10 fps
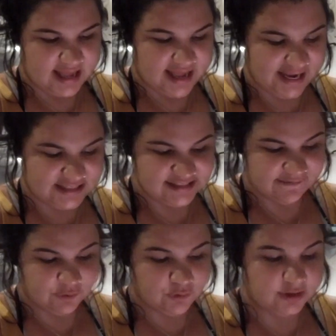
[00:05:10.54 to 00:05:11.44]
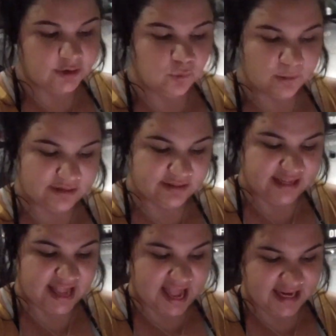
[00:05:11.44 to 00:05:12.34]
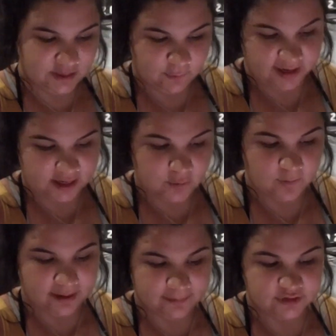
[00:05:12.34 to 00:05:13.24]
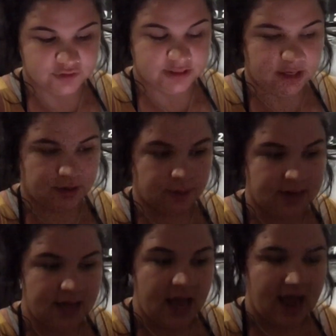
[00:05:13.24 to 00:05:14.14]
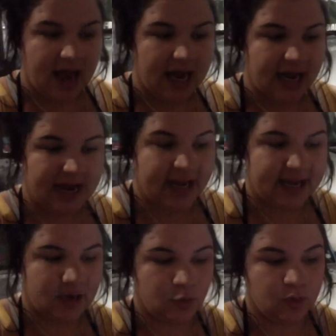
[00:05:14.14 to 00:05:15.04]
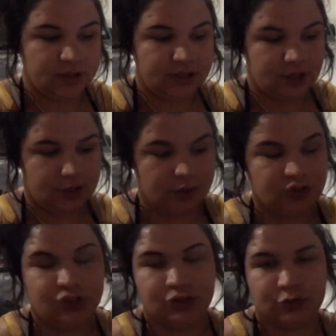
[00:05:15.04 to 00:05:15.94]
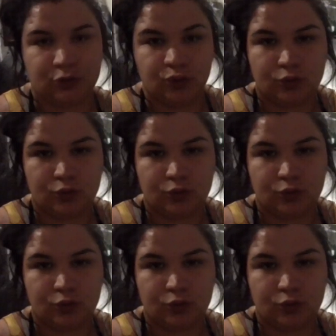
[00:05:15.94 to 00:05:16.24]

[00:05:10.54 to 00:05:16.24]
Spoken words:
And if you could go wheeling anywhere, where would you go? I would go to